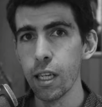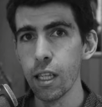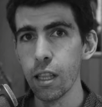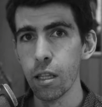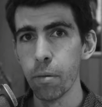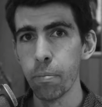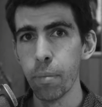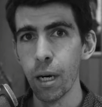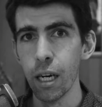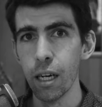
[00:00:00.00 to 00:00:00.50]
in
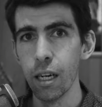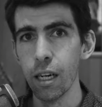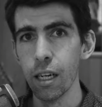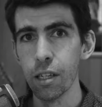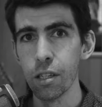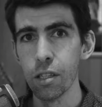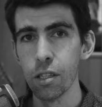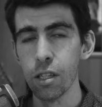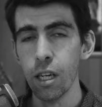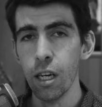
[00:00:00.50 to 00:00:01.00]
the
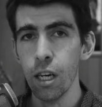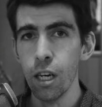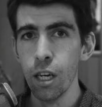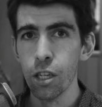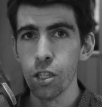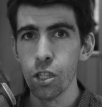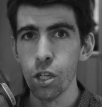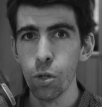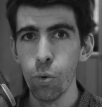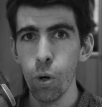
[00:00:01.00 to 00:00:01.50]
past.
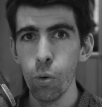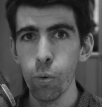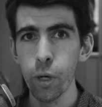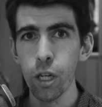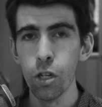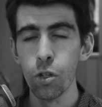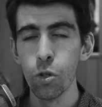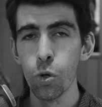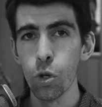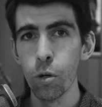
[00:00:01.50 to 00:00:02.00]
So what we're
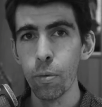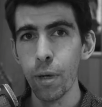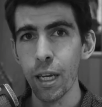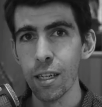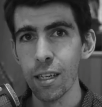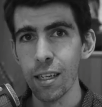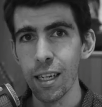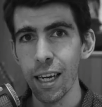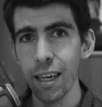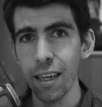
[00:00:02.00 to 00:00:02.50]
going to talk about
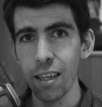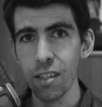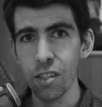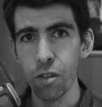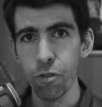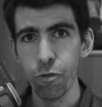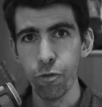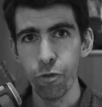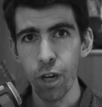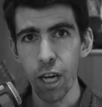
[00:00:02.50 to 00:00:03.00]
today is,
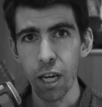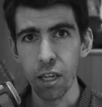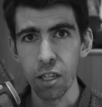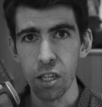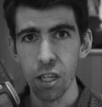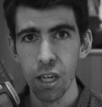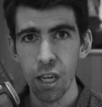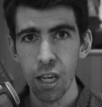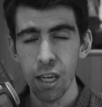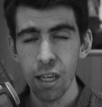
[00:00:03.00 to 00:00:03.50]
in
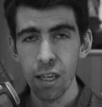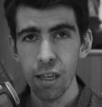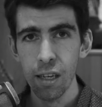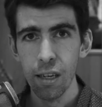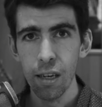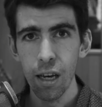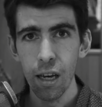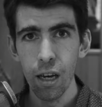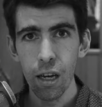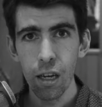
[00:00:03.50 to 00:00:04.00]
fact,
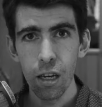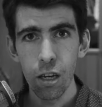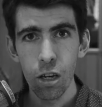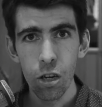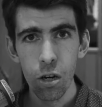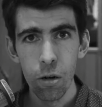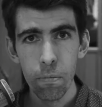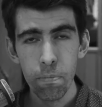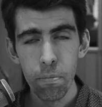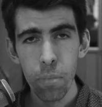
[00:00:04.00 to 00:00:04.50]

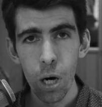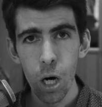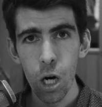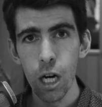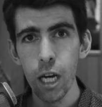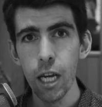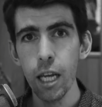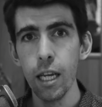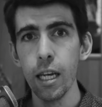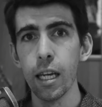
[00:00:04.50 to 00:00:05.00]

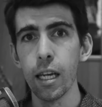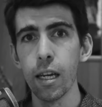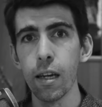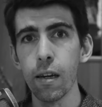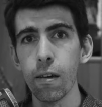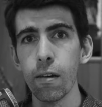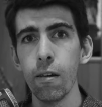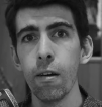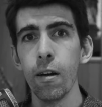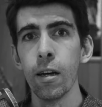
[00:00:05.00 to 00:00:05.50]

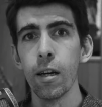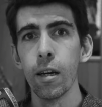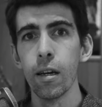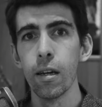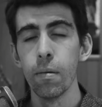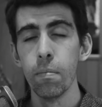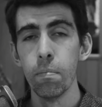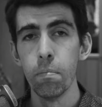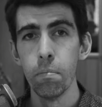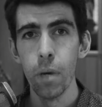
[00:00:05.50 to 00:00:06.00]
combining
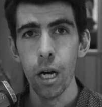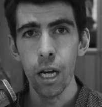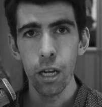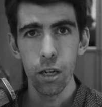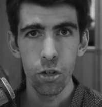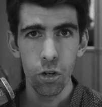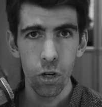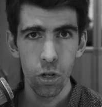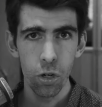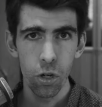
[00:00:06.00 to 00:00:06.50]

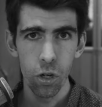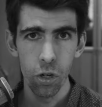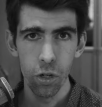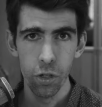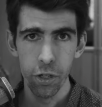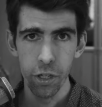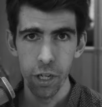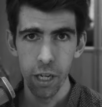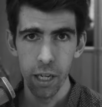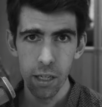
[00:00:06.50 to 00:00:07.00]
micro
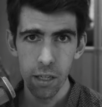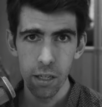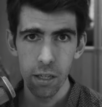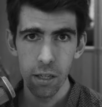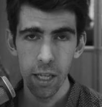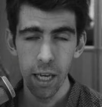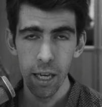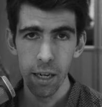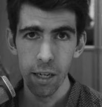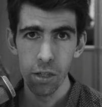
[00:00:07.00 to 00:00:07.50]

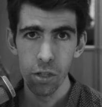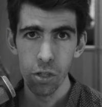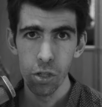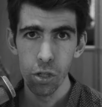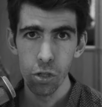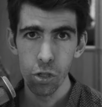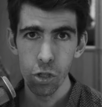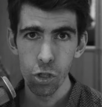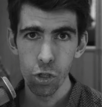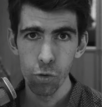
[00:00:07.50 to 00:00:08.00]
content, that
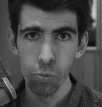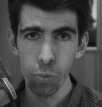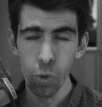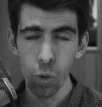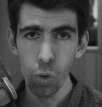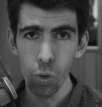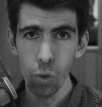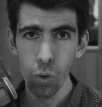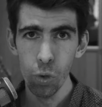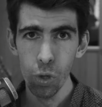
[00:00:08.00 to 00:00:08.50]
is
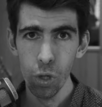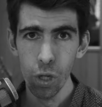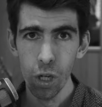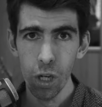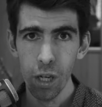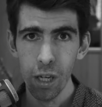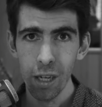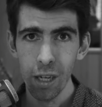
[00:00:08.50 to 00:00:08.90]
small